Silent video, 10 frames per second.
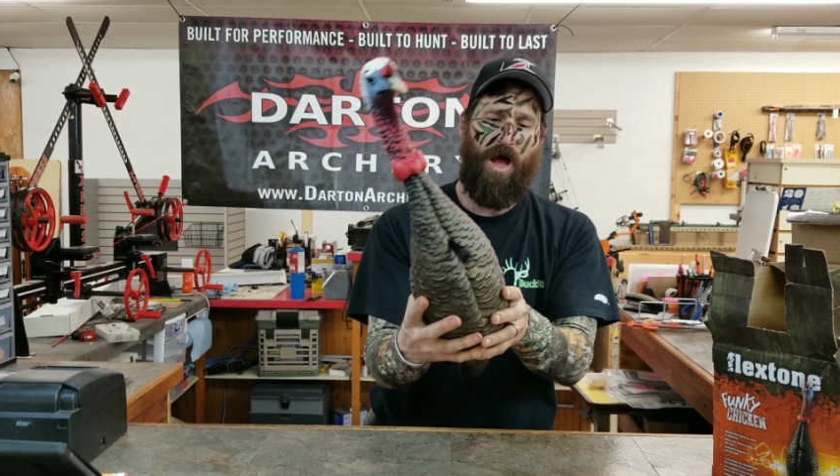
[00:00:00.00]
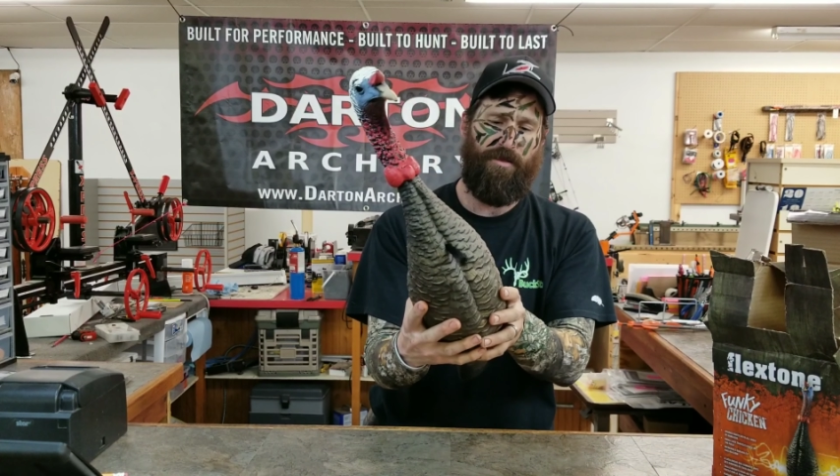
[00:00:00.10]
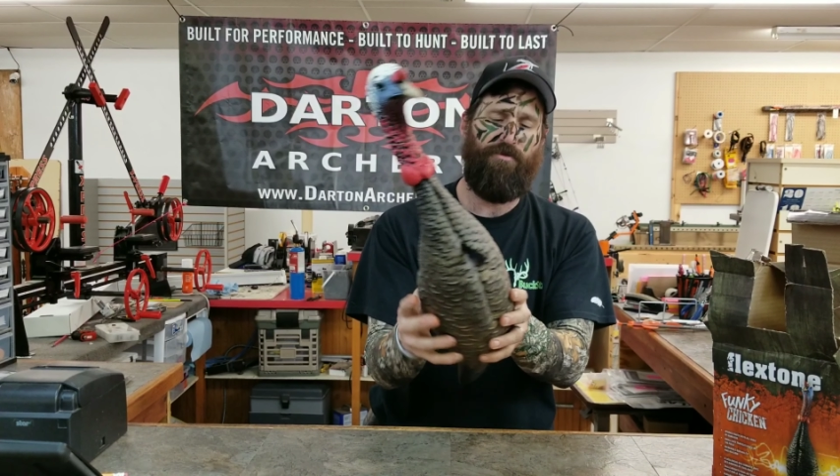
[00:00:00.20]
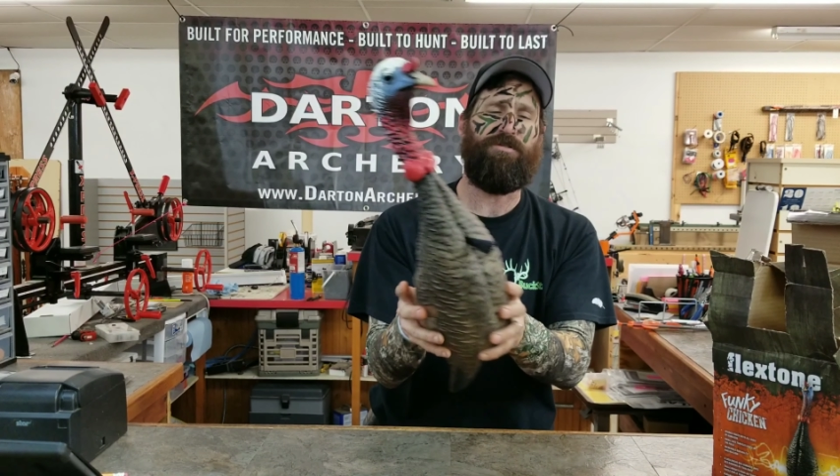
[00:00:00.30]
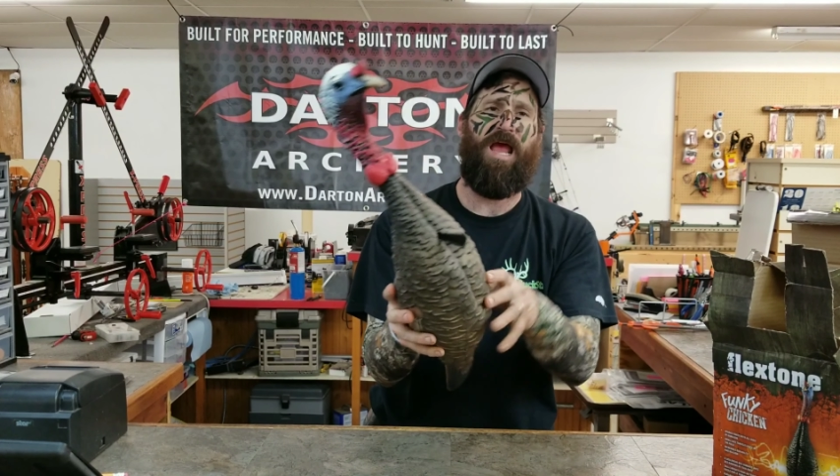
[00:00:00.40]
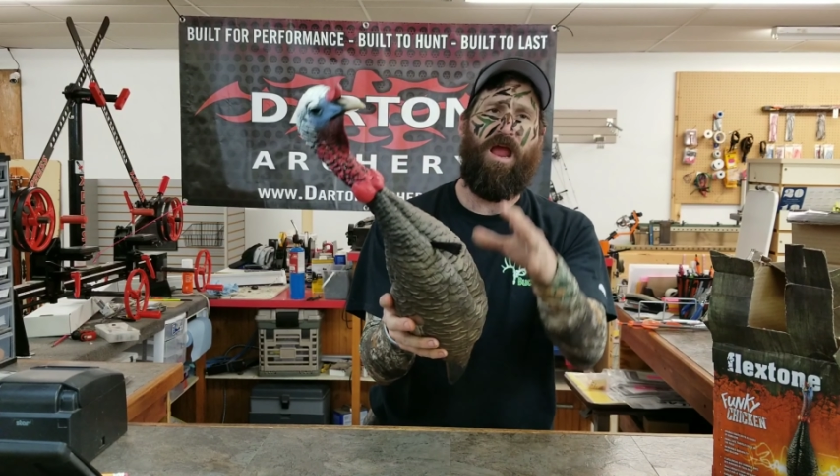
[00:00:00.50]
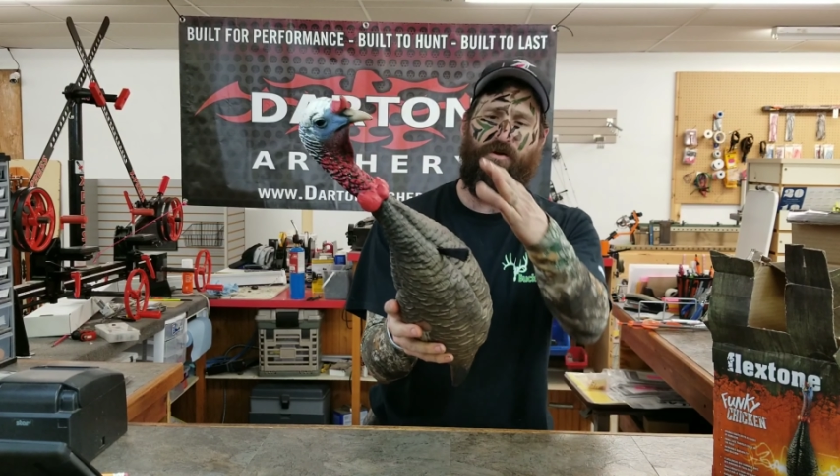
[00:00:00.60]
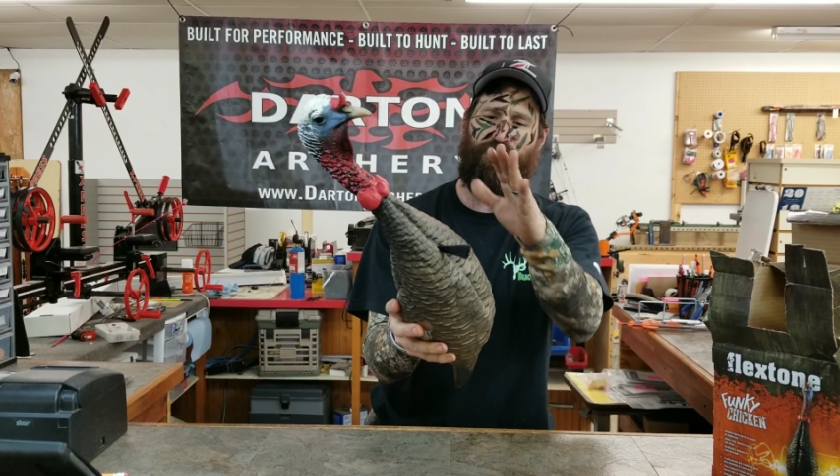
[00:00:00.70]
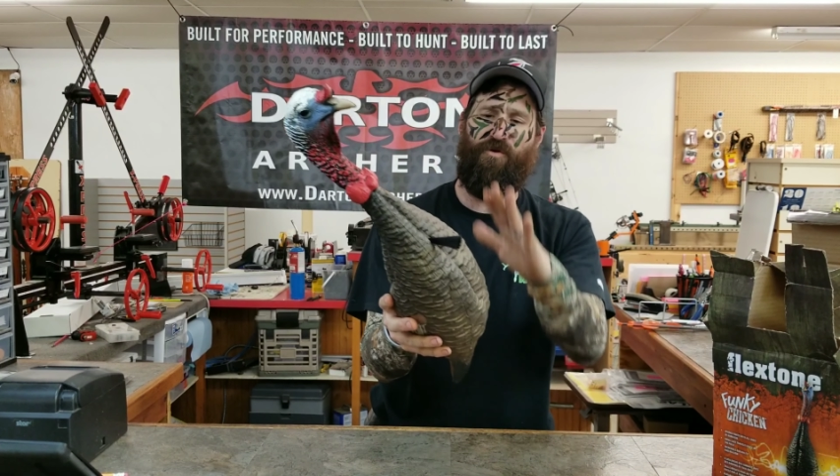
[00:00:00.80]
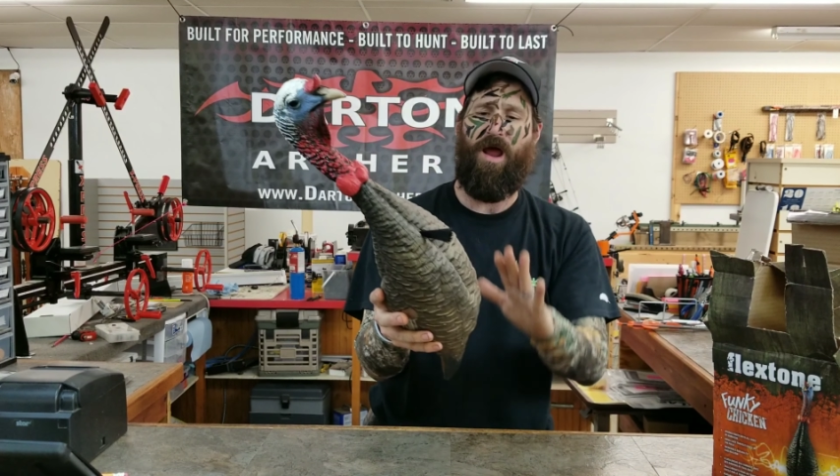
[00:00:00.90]
Use a
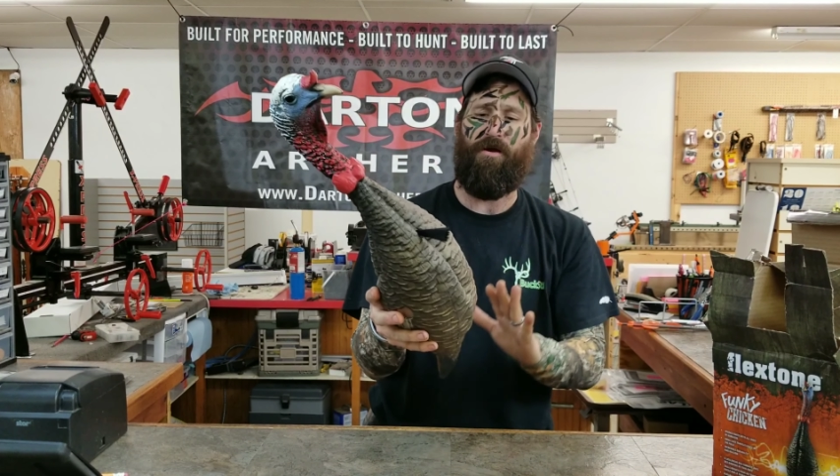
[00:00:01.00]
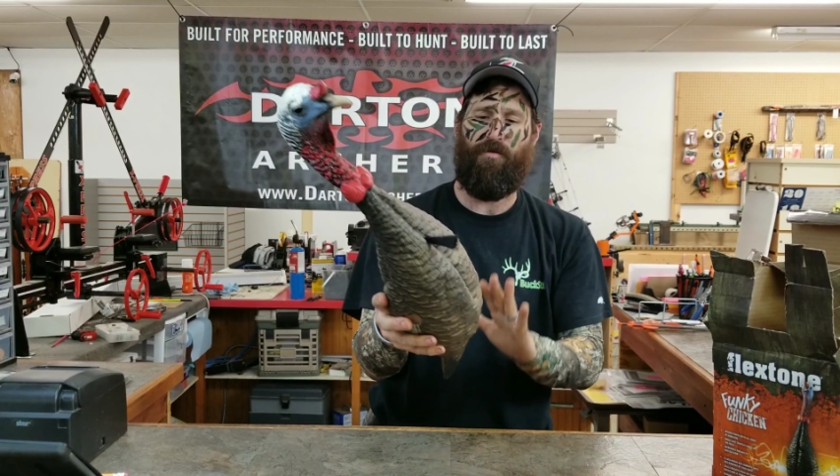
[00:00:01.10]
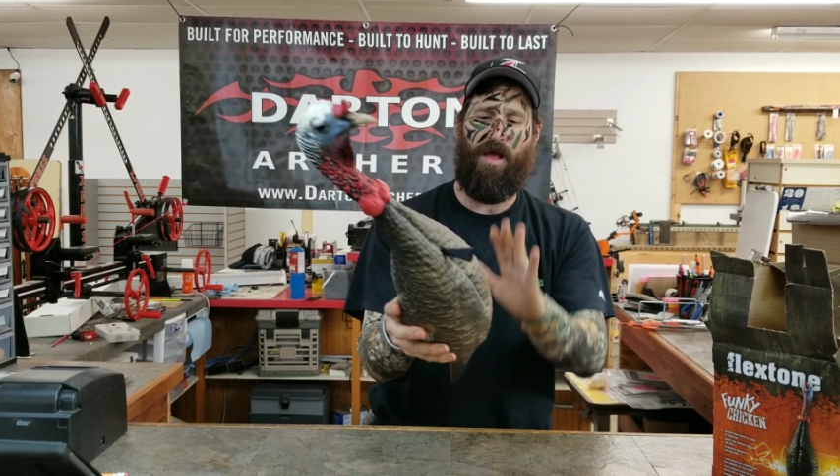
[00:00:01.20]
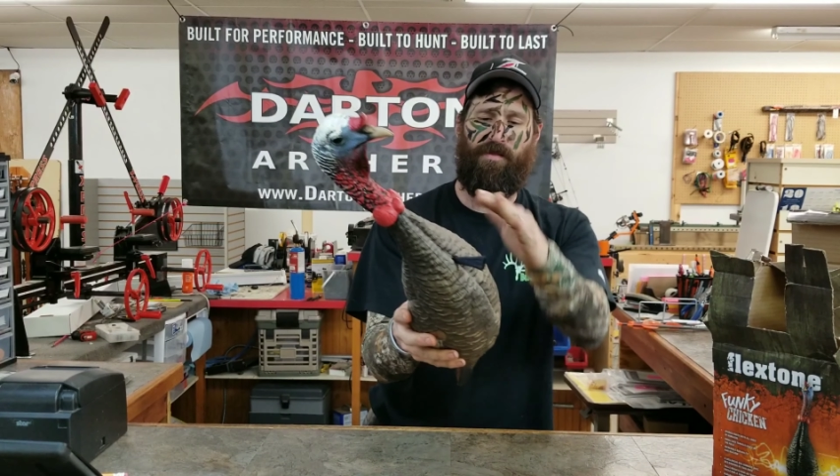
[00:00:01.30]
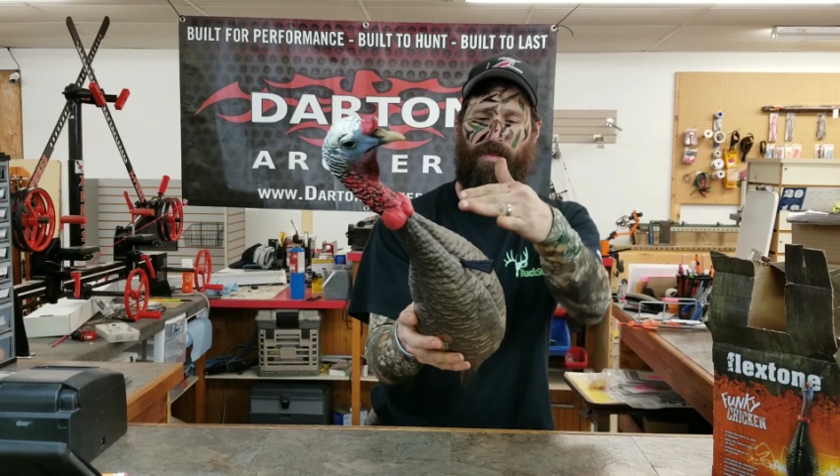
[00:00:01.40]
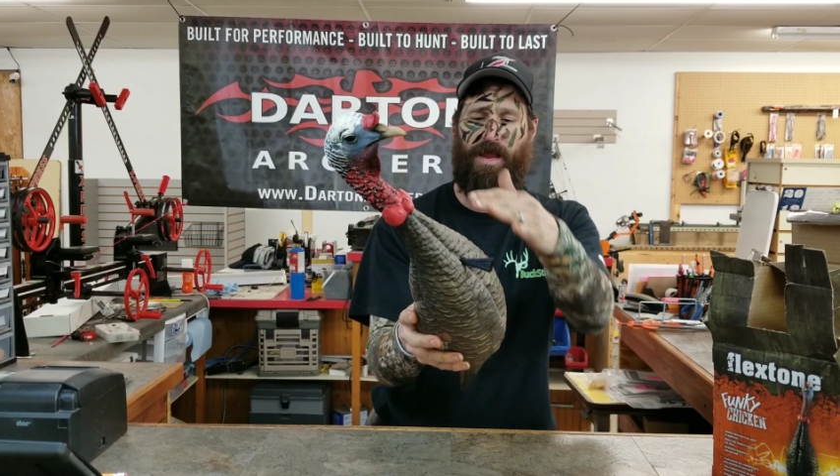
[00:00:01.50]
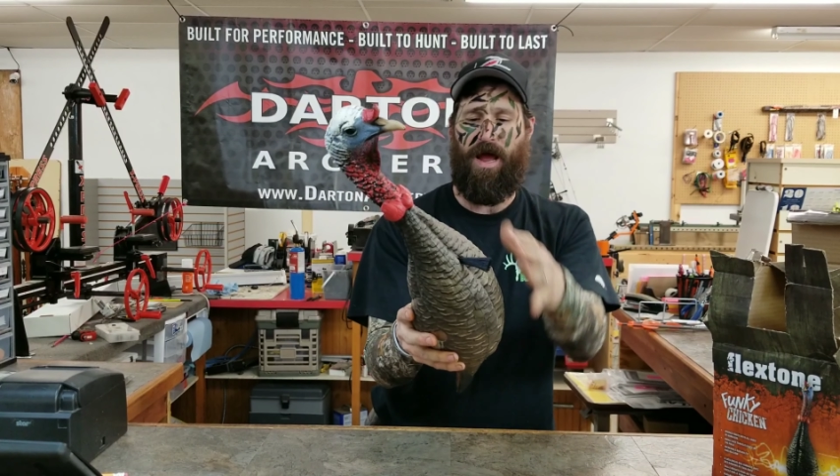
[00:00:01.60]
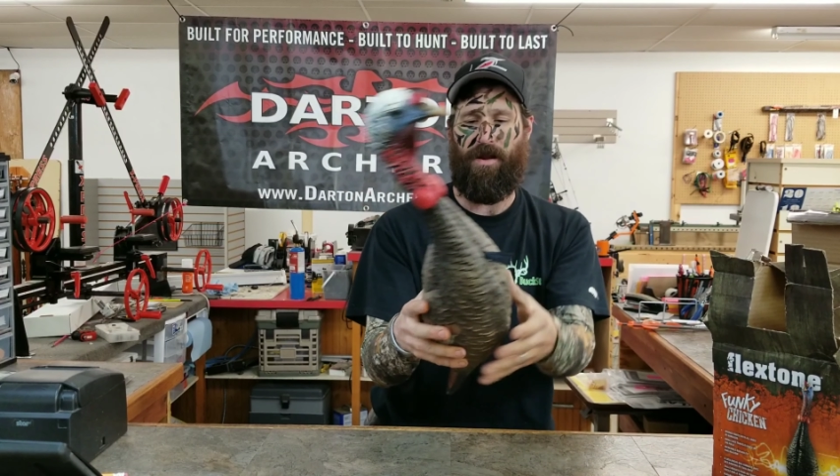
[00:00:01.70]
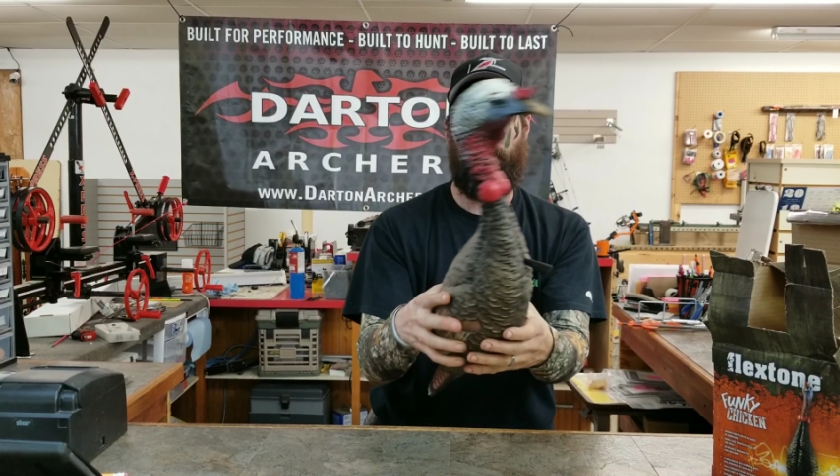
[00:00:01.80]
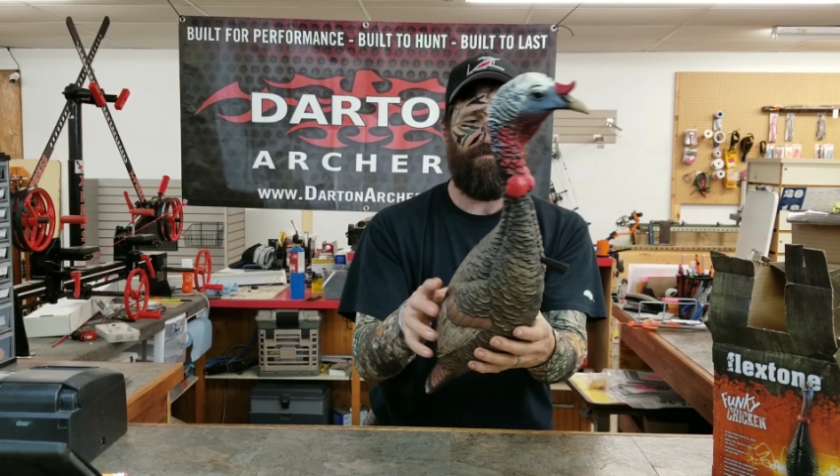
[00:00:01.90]
hair dryer lightly
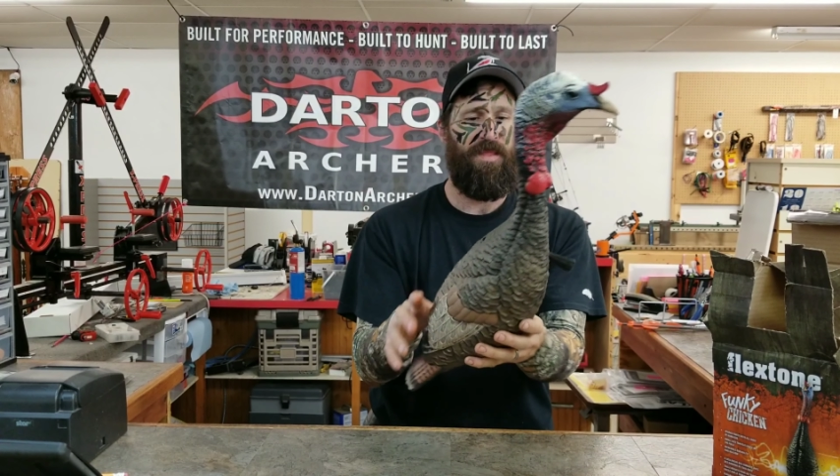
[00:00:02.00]
on it.